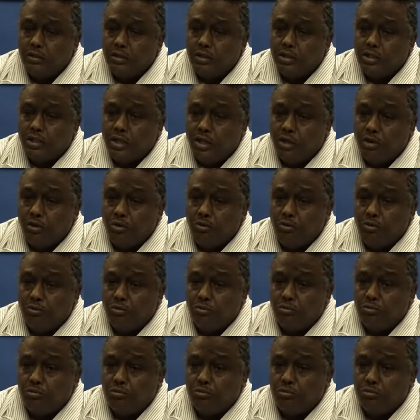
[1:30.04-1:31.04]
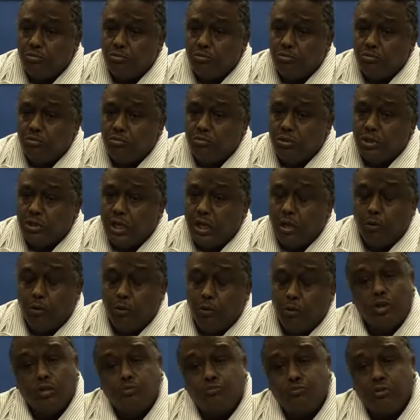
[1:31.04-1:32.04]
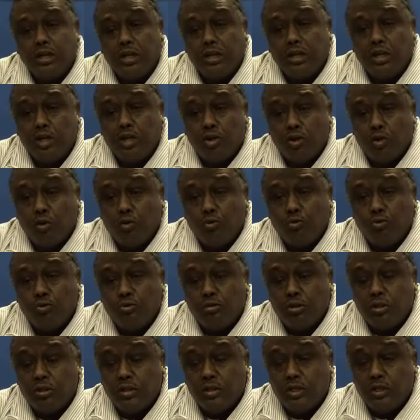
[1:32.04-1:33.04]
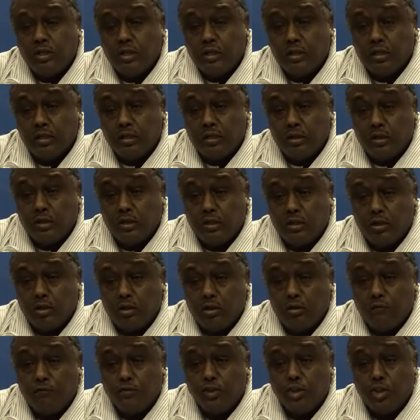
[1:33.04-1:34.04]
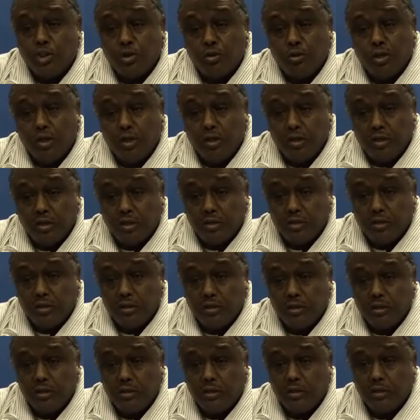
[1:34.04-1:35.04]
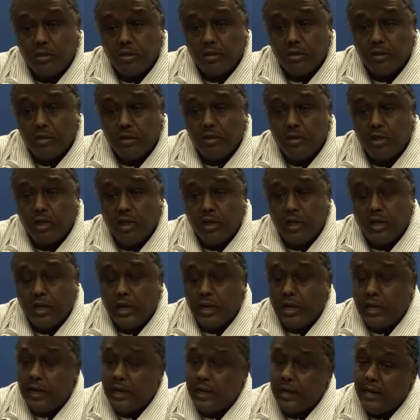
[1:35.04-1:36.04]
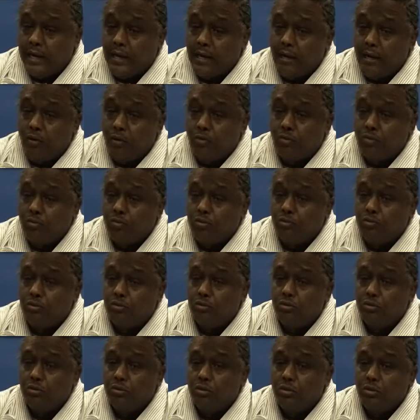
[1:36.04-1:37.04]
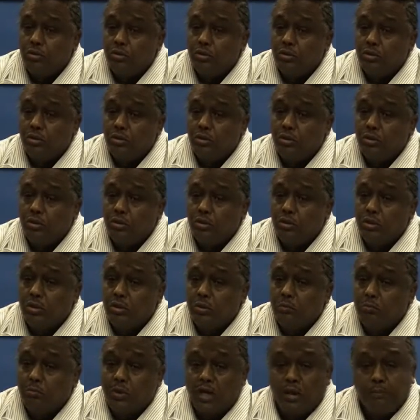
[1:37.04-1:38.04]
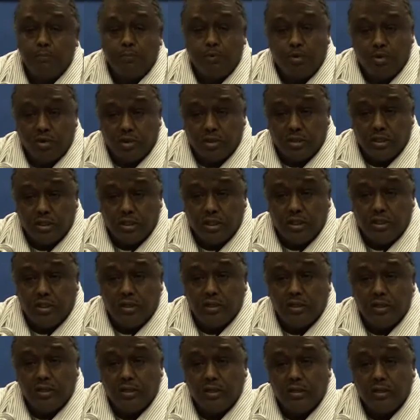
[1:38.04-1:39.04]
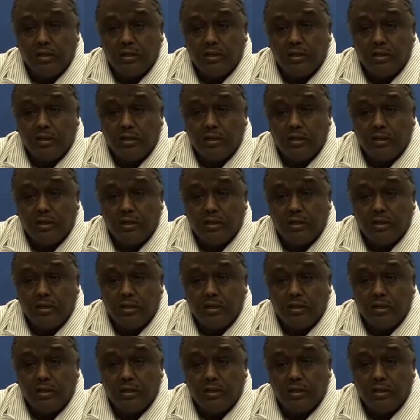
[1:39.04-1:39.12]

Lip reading: So I will not really go to the details of showing how, by proxy,